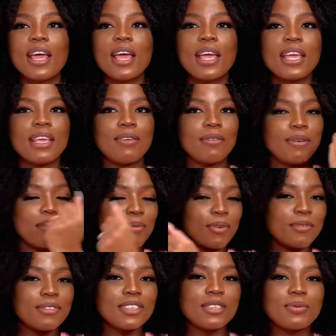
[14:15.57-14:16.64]
he
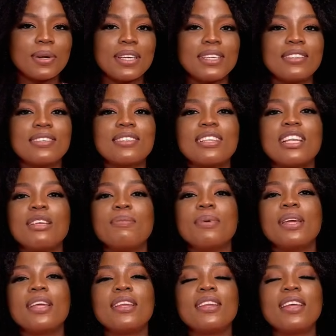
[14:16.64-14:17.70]
removes it when he's
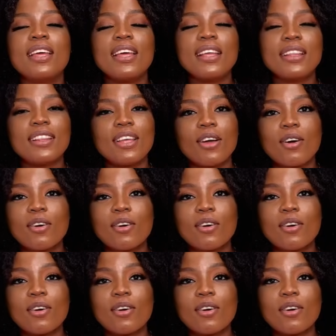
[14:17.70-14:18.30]
sleeping, the